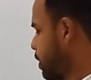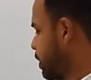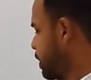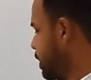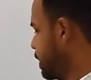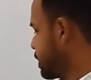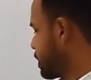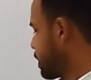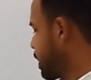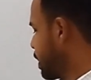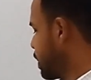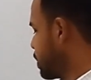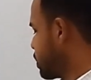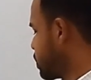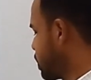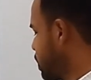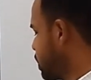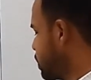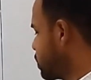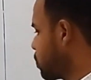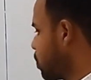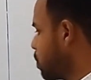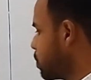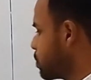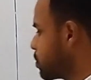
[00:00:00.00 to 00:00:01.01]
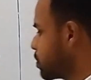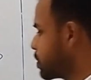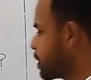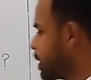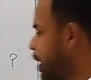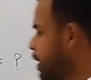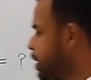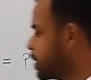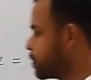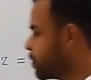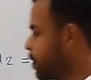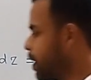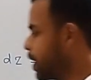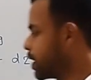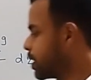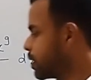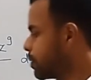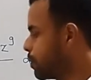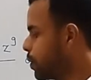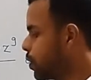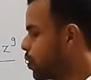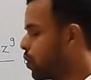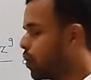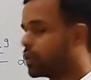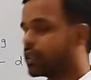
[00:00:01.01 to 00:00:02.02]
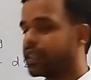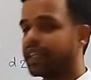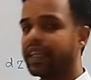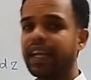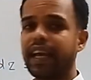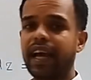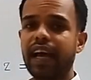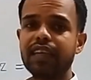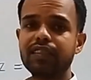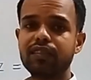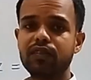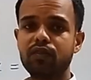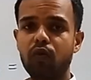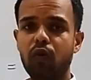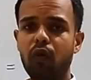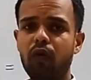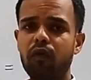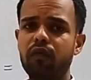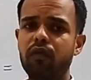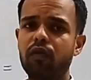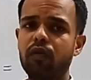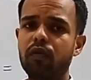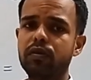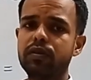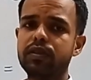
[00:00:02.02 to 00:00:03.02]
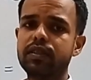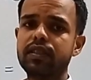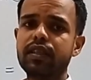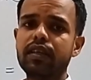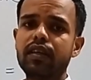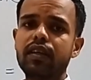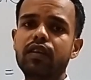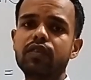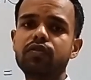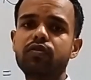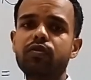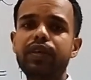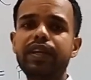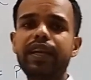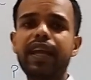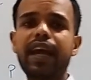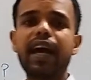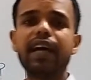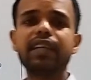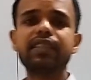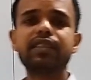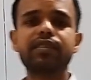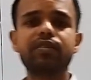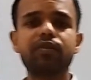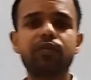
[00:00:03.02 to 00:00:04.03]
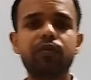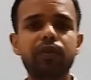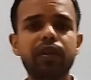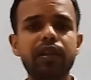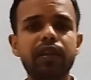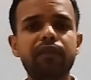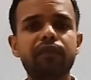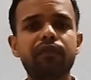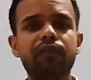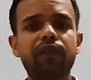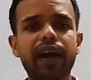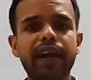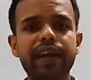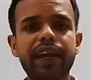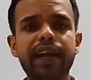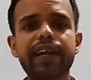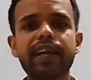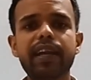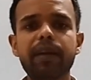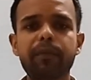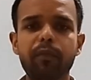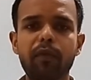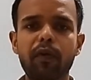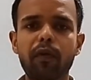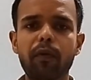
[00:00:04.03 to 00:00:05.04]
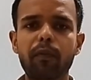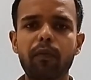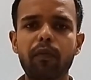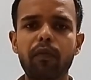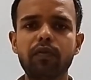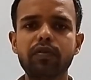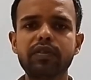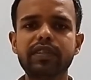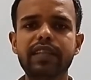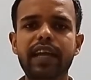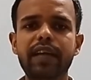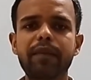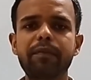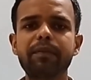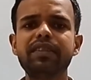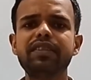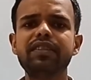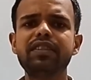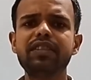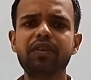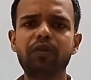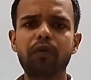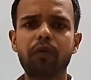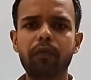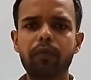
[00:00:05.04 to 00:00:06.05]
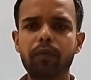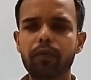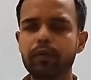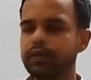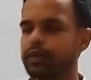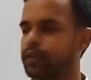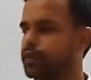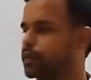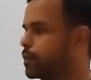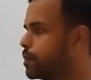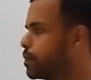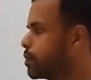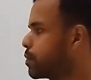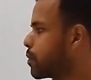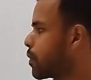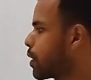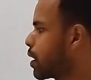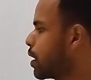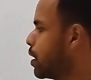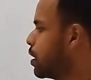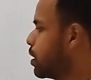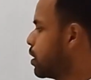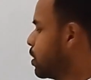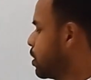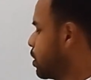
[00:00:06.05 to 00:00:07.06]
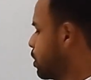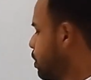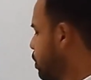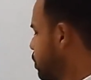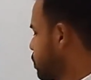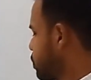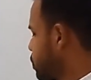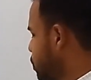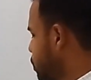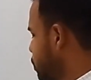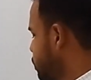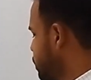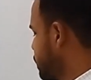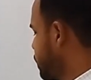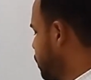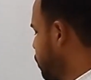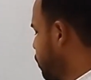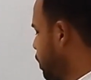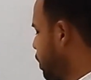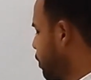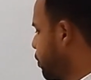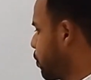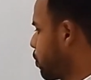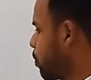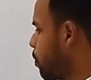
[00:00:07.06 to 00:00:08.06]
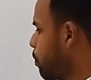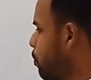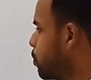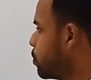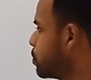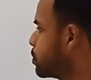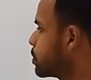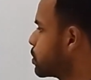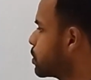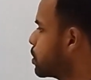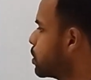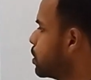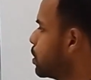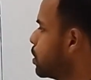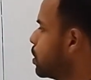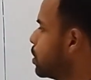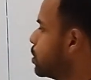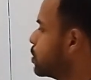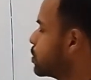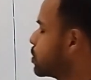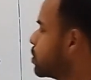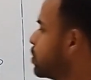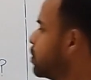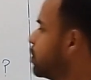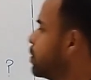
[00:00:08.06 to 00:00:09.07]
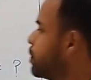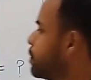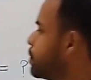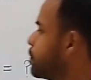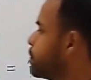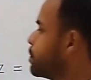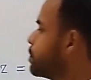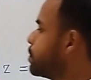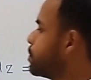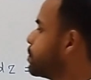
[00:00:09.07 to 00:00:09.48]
this condition is also satisfied because it has no poles. So it has only finite number of poles. That means 0. So 0 number of poles. So